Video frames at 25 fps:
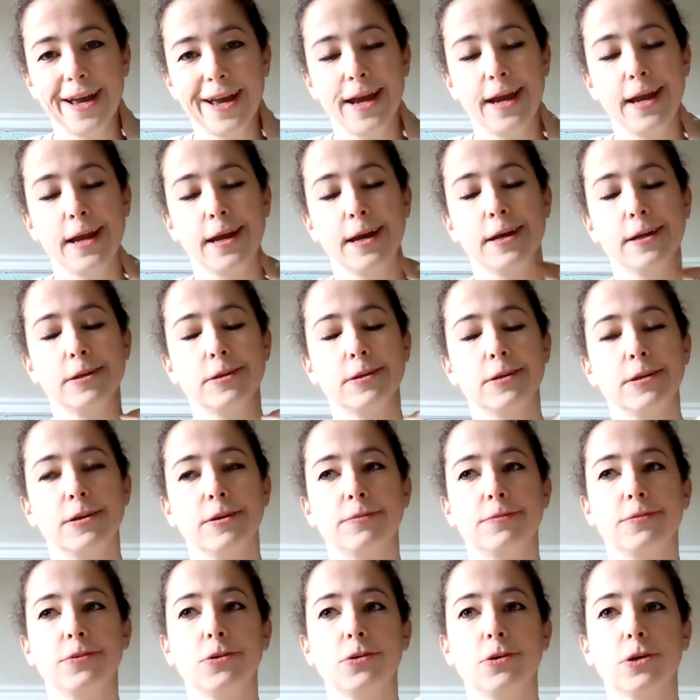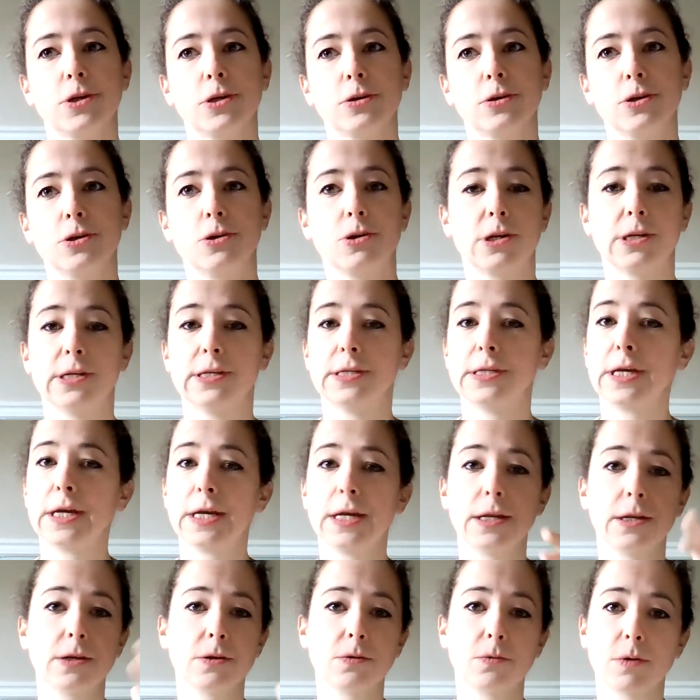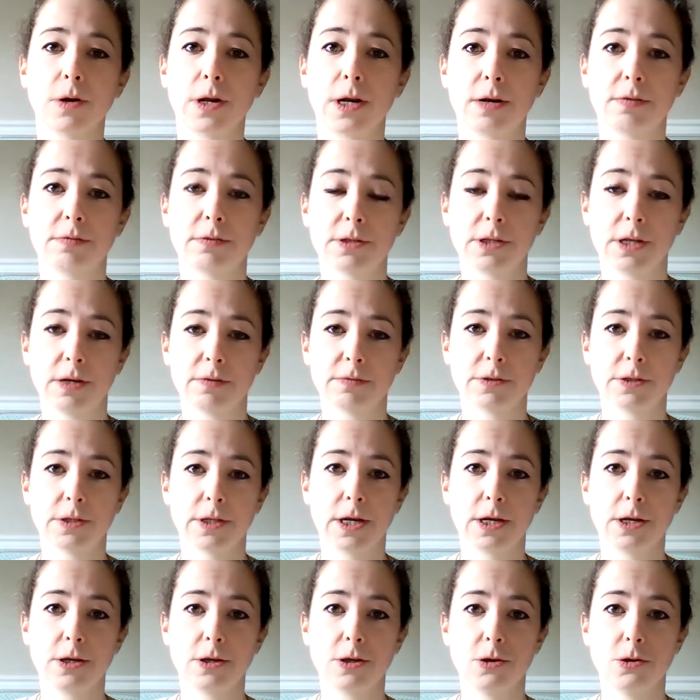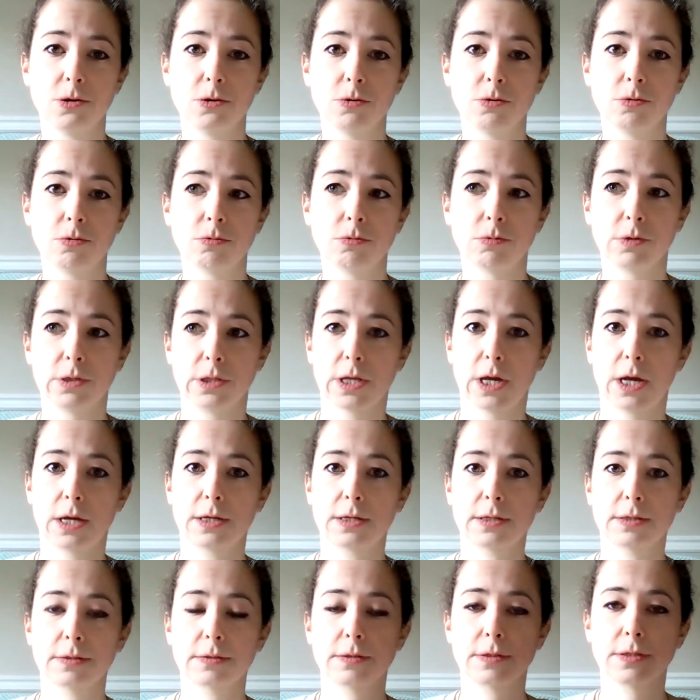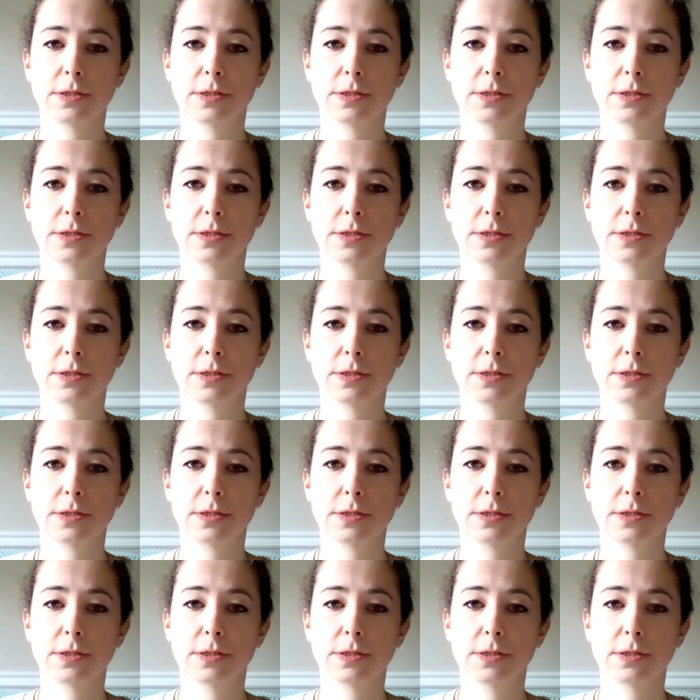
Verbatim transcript: And if you you can dig into whatever level that you would like.